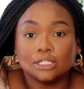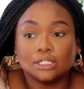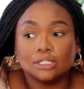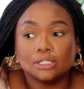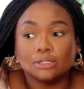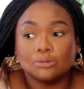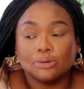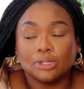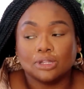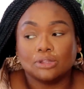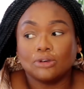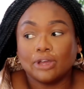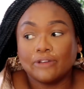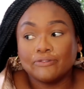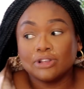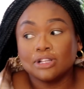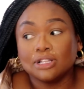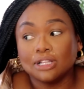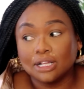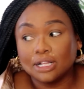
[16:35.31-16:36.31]
with
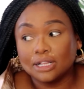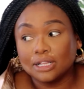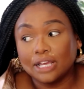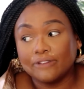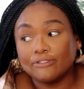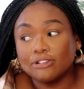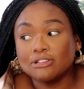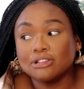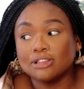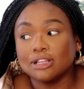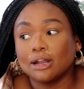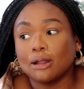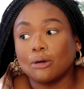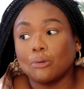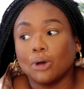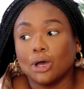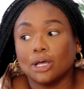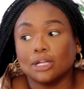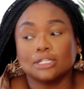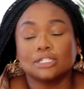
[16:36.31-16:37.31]
everything that I
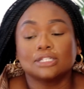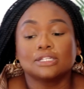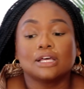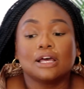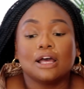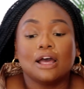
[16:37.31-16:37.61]
want.